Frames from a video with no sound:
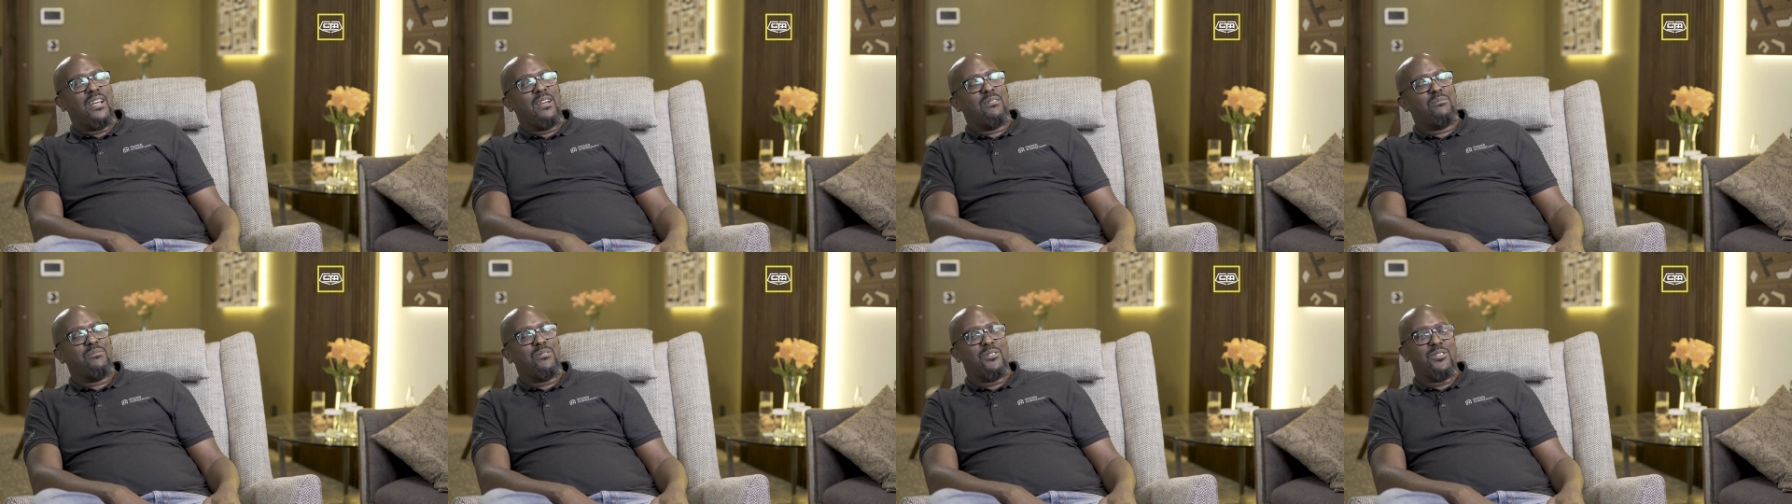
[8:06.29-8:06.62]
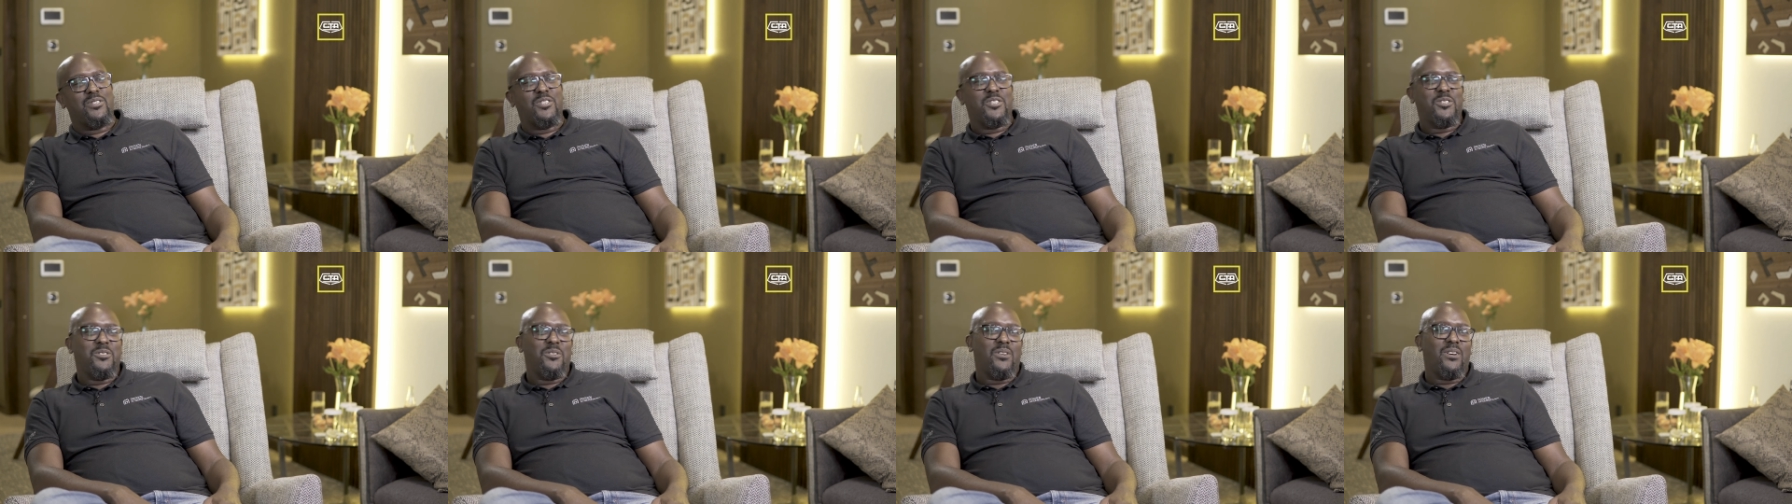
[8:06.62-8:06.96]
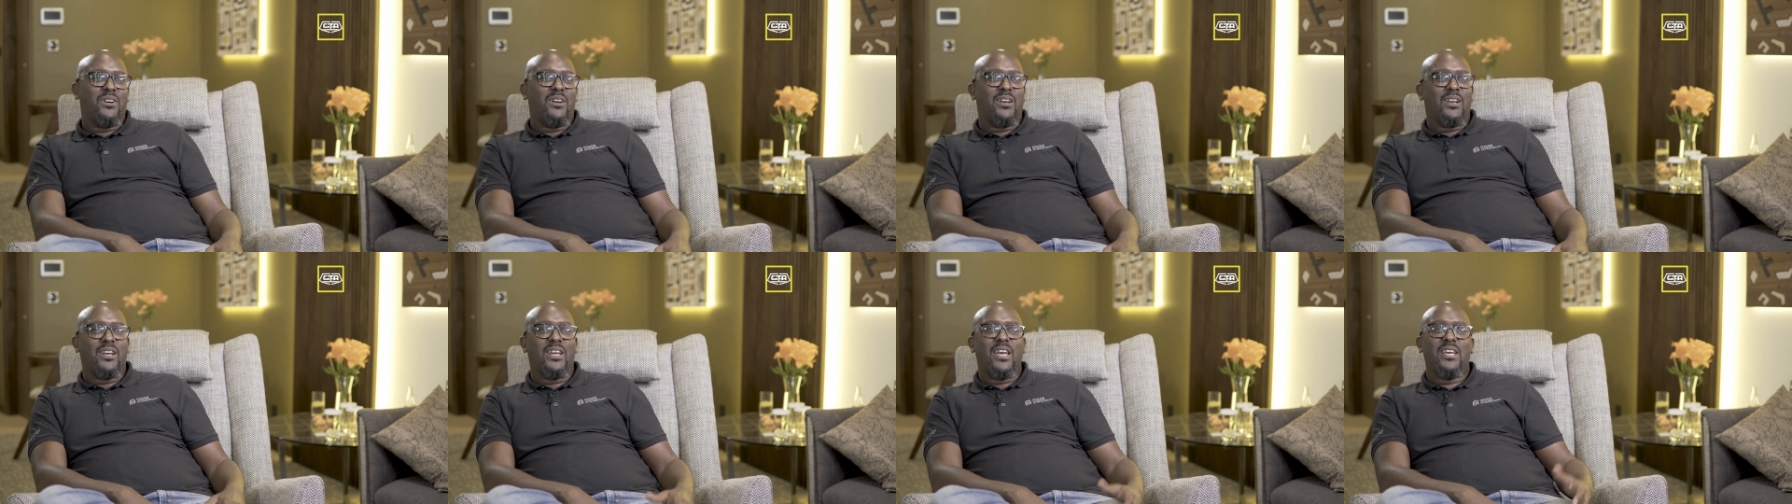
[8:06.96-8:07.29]
I'm not
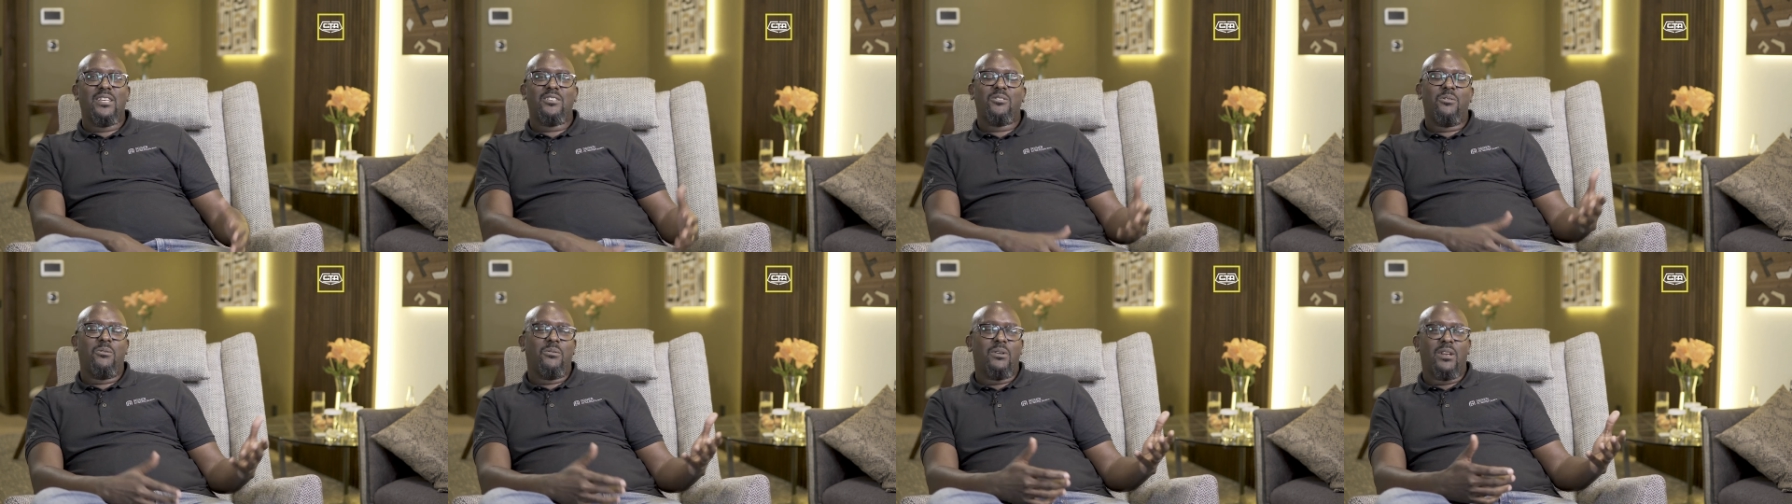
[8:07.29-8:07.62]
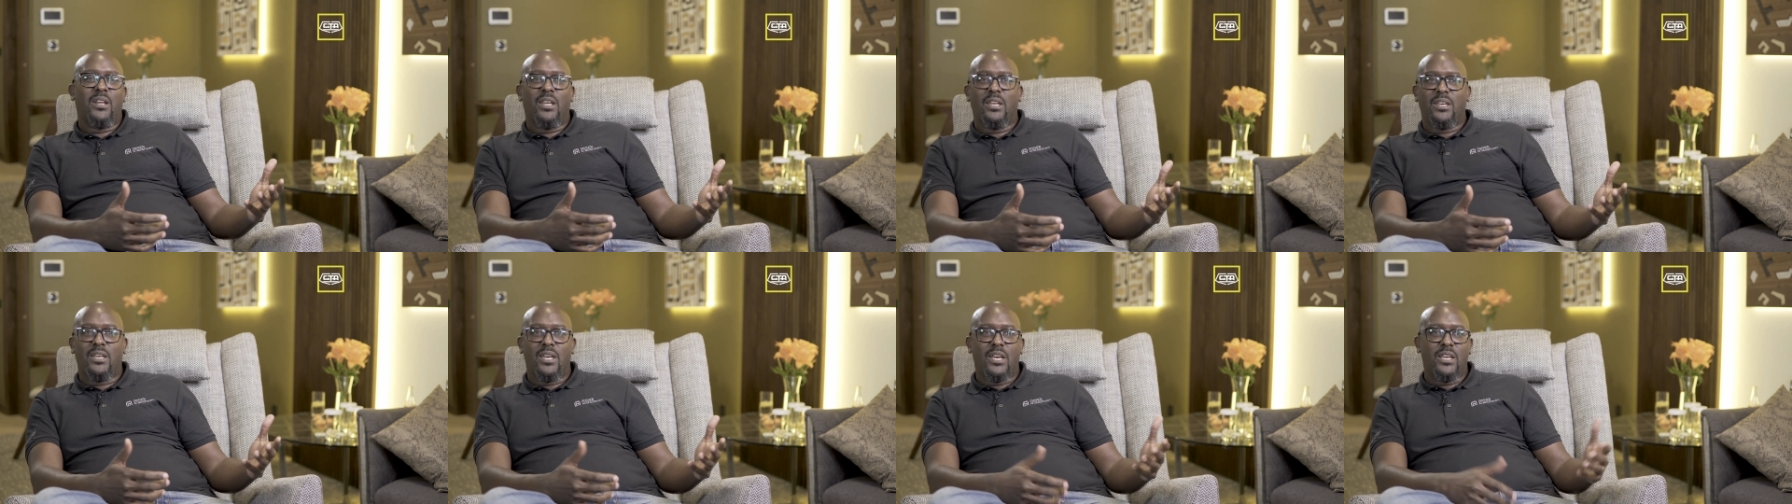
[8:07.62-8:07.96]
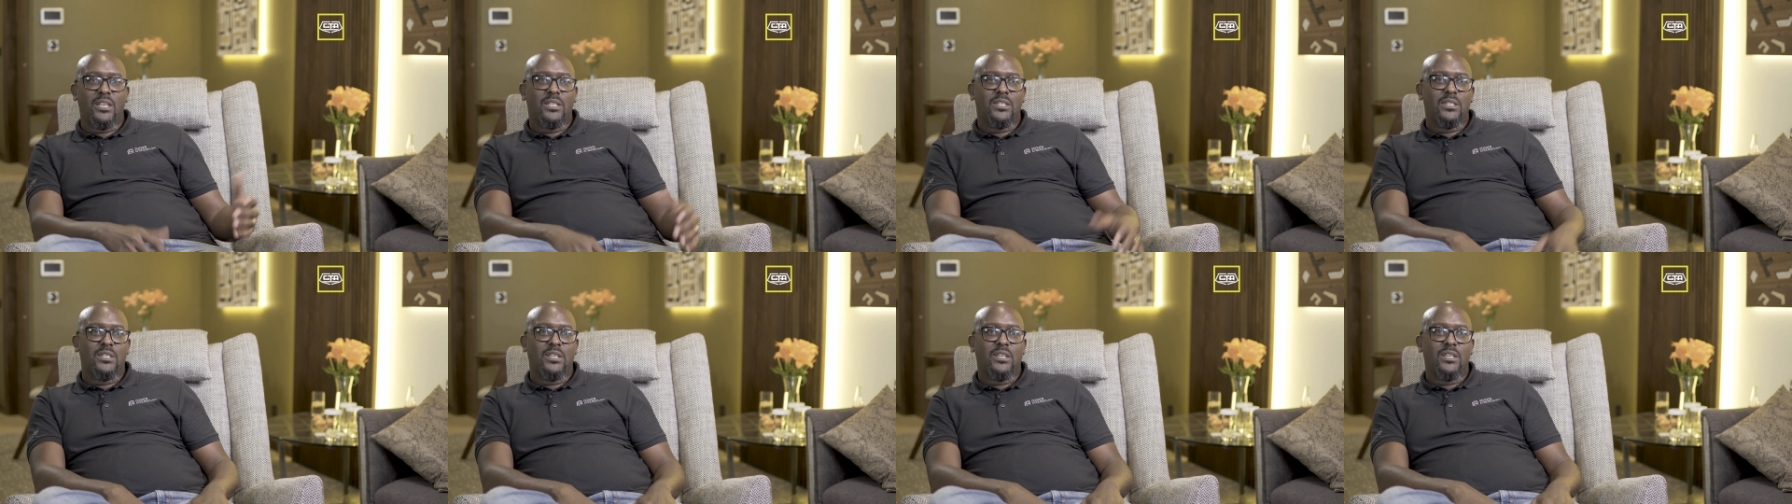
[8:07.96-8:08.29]
sure. Guys don't want to
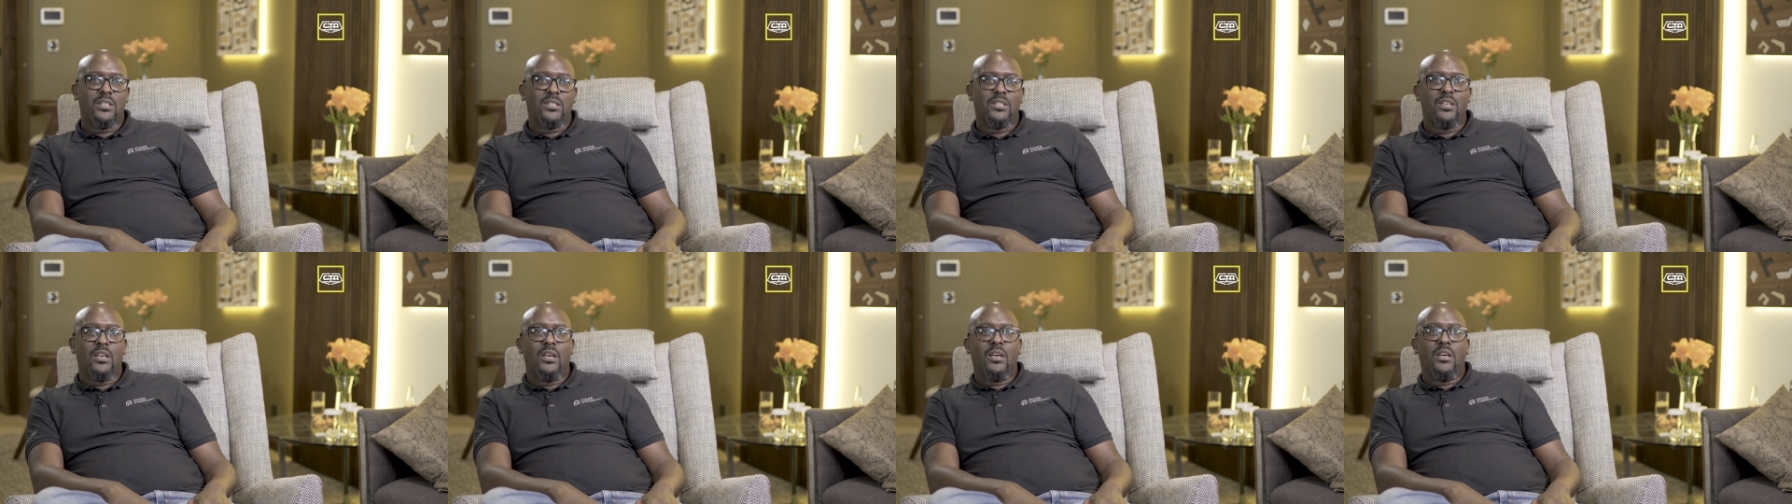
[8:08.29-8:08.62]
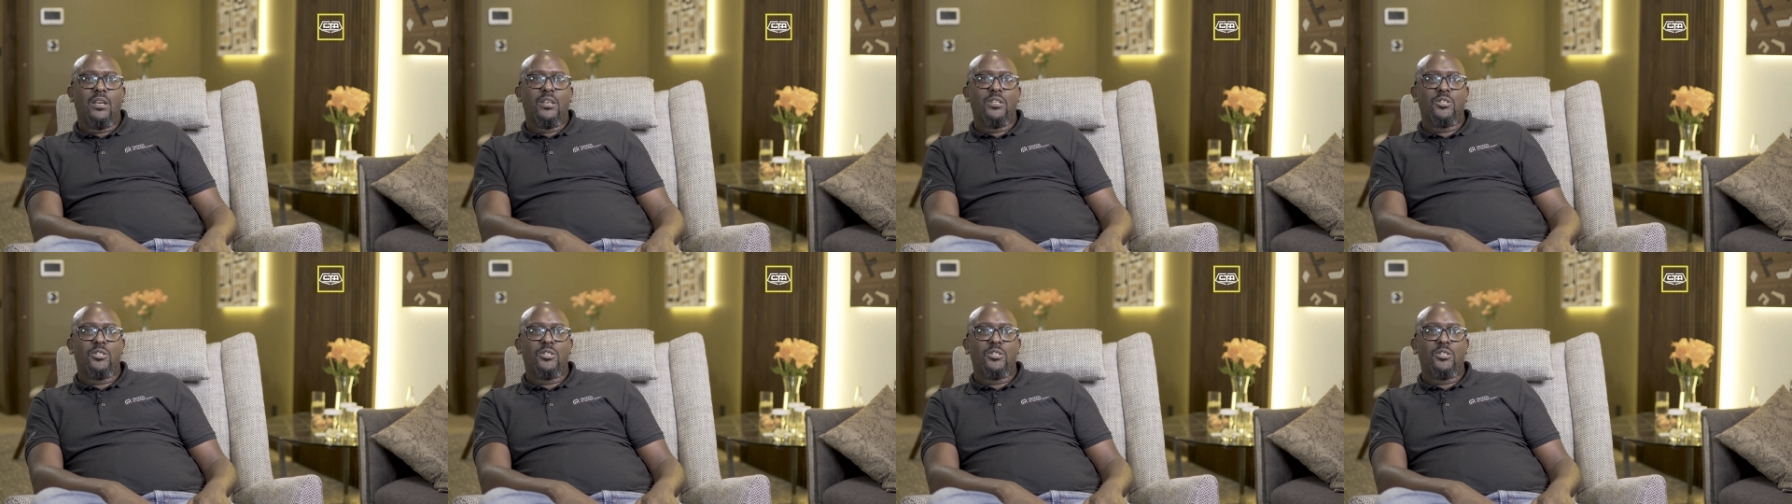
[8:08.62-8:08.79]
engage. Mm.